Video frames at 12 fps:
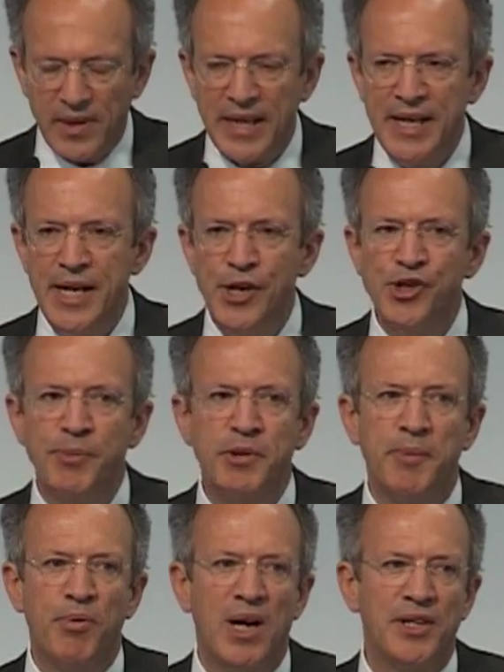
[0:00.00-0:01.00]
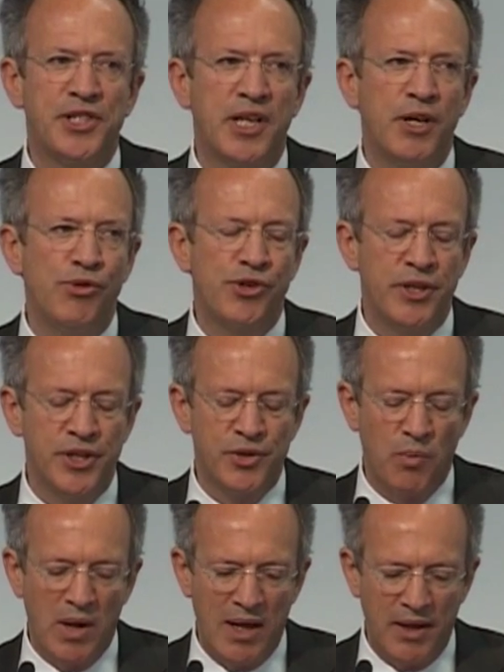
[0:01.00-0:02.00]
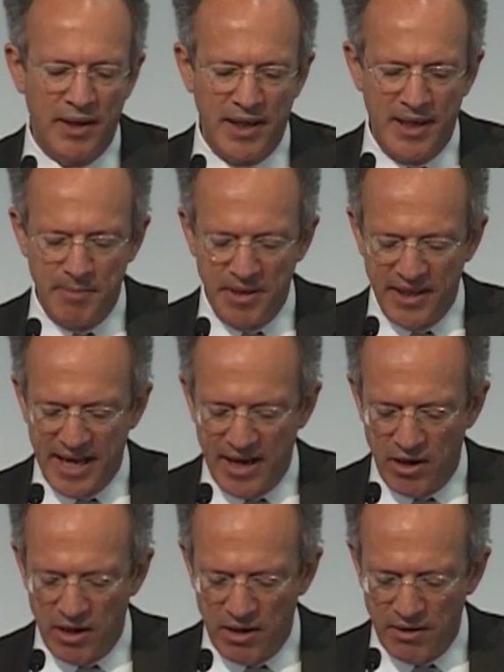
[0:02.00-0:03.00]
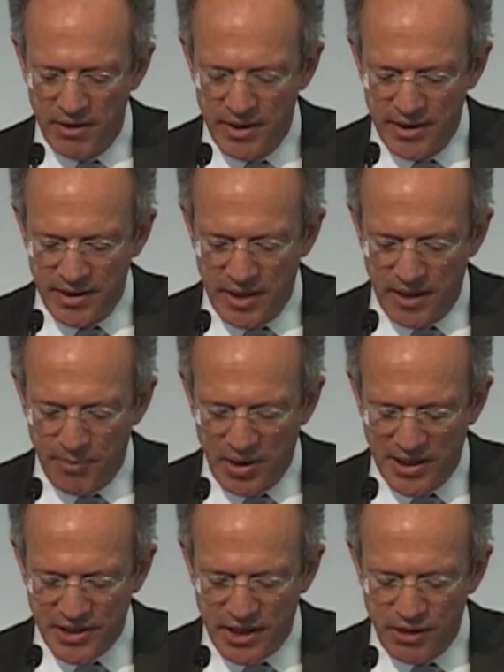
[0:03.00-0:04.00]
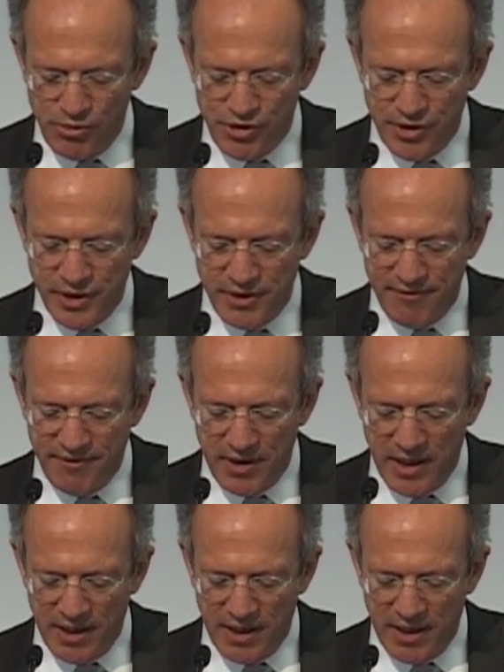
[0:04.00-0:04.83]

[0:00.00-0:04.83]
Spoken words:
in Egypt, the prosecutions, while they are prosecutions of